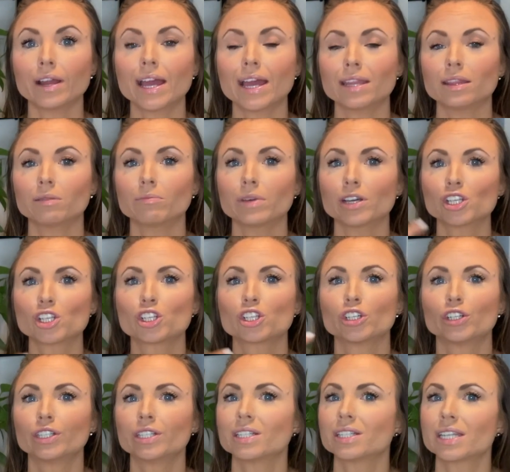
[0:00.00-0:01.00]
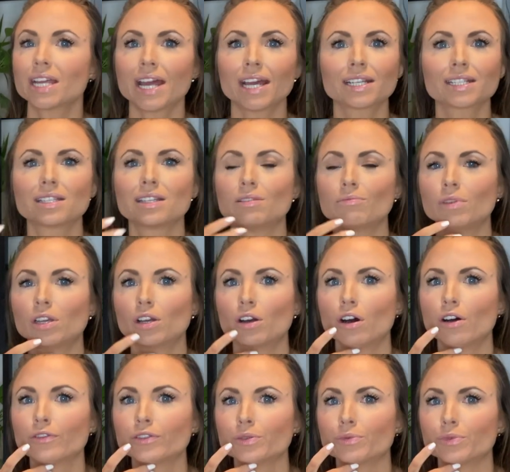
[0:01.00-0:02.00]
And my surgeon texted me
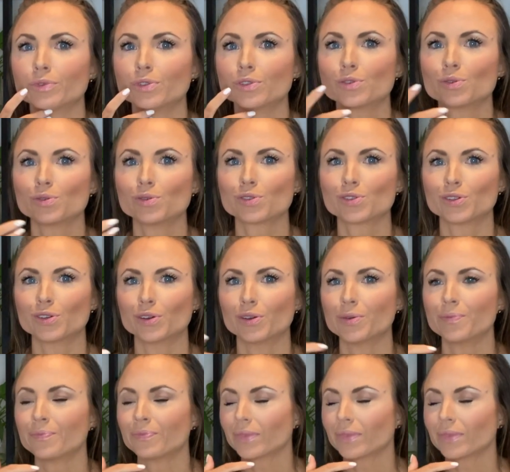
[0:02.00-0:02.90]
afterwards also.